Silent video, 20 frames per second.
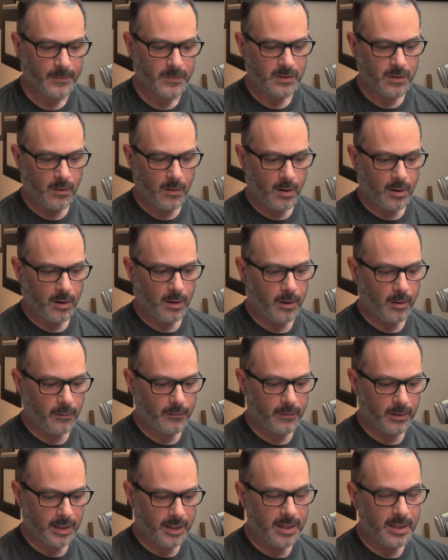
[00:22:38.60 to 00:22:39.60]
So
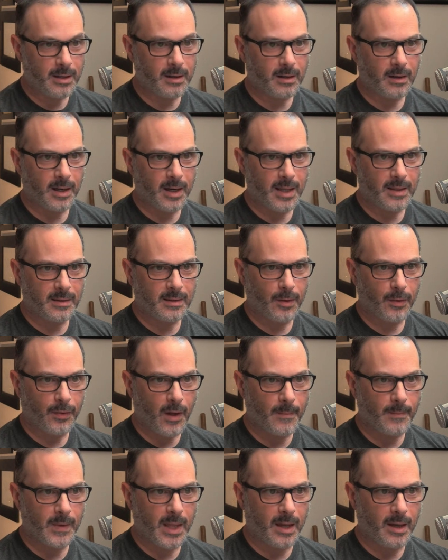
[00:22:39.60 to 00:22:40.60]
over here in the
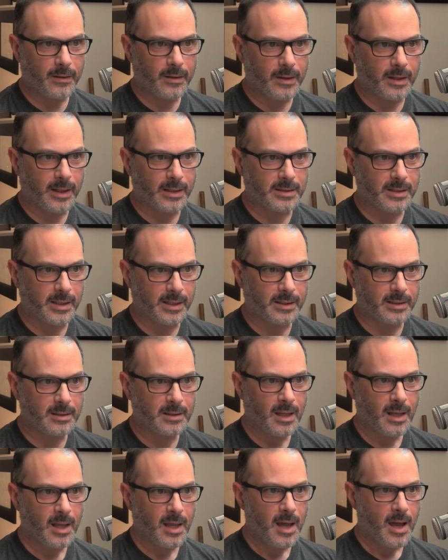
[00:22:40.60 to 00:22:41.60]
thumbnail that I
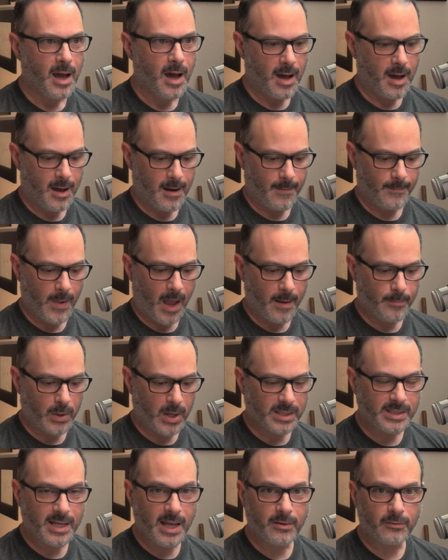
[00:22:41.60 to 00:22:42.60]
did, um, I
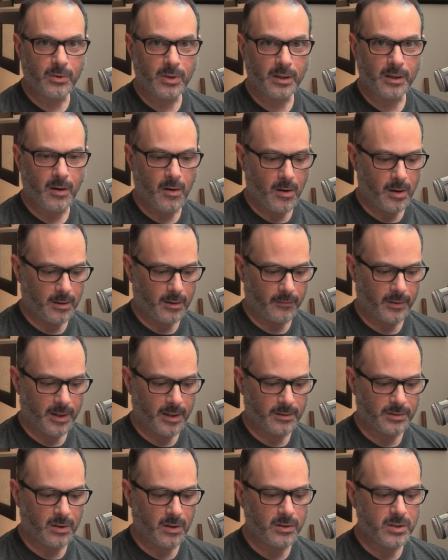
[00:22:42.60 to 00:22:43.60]
pressed down really hard over
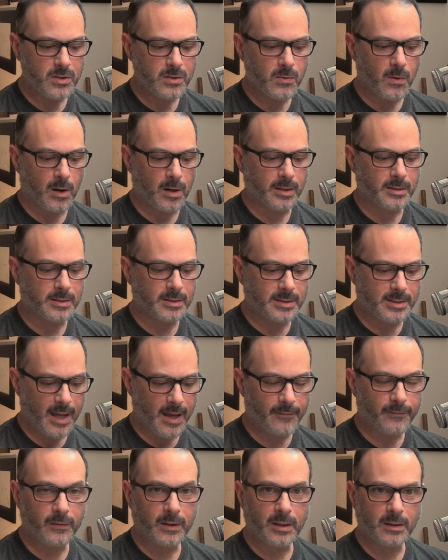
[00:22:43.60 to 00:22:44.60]
here. So you are
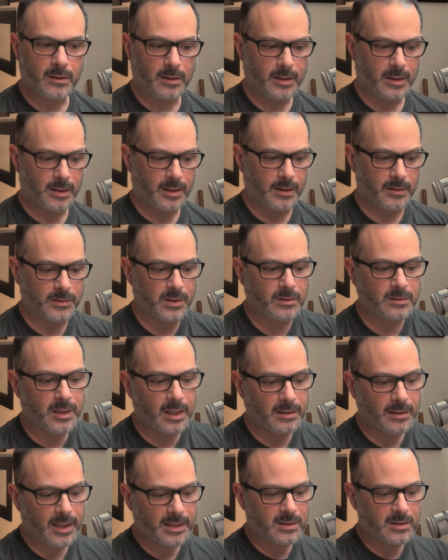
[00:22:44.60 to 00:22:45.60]
definitely looking here. So
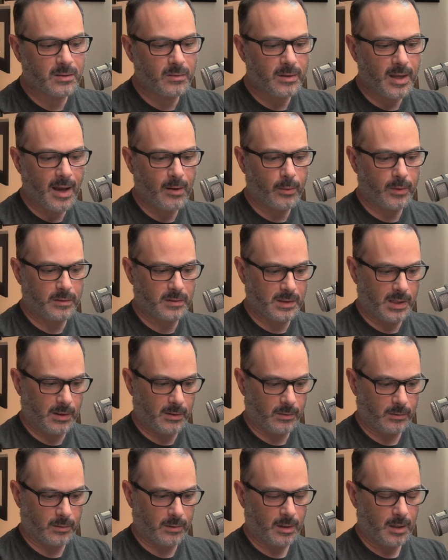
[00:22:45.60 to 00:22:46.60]
let, let's do that with
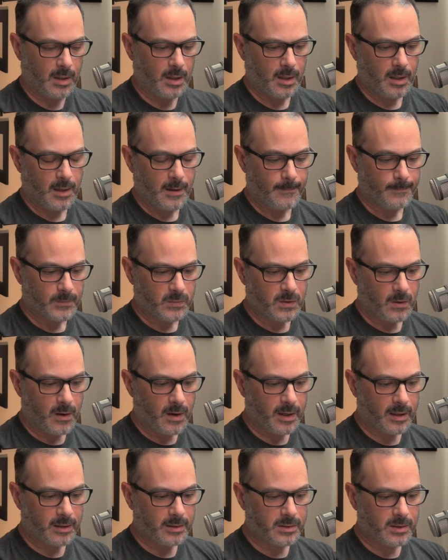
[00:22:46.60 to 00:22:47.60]
tone. So
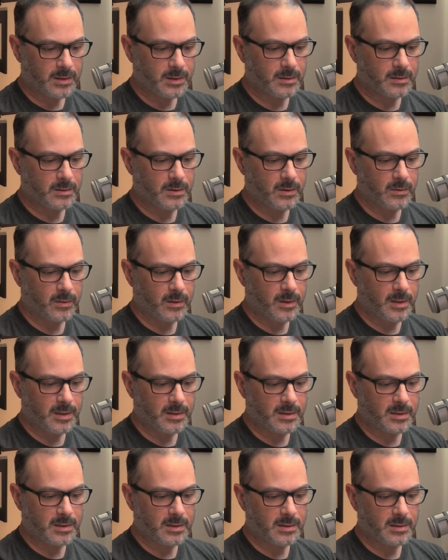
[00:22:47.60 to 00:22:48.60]
I'm going to just do
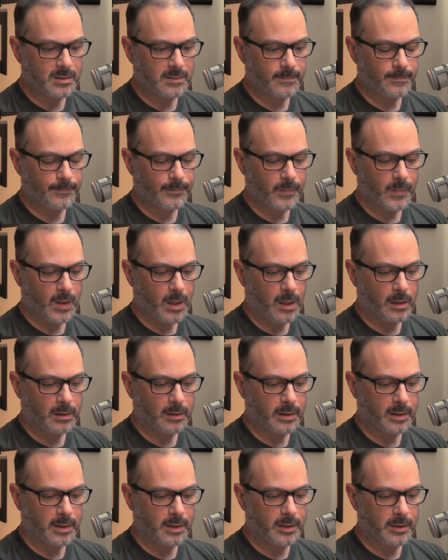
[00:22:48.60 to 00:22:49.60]
this a
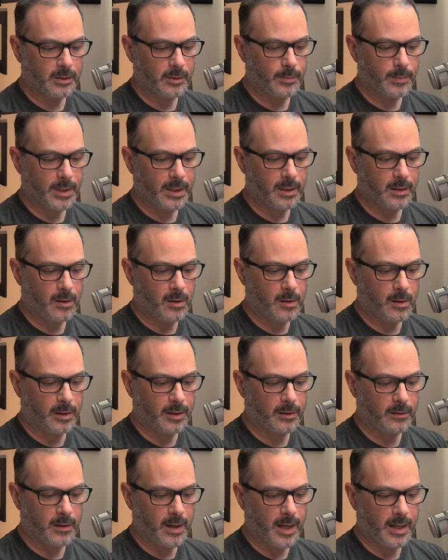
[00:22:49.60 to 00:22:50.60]
little bit
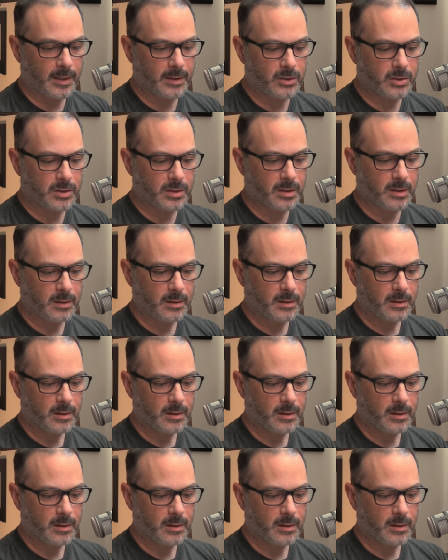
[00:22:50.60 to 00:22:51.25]
harder edged